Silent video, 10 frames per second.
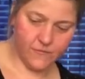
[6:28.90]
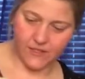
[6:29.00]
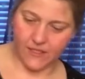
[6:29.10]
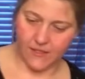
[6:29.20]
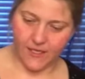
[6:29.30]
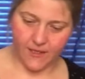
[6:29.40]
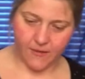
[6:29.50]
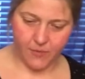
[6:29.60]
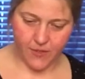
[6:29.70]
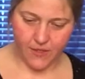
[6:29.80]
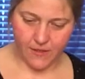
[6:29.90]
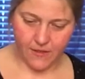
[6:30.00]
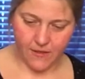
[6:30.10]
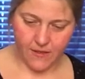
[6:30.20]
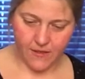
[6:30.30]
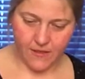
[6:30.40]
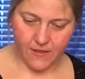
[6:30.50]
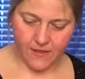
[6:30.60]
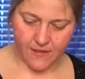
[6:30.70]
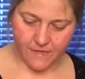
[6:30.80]
Just going to kind of put it
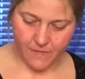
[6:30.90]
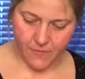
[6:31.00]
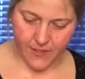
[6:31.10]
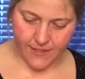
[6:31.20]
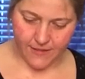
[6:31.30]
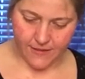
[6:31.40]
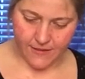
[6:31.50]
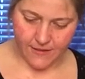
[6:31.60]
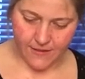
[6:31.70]
in different places.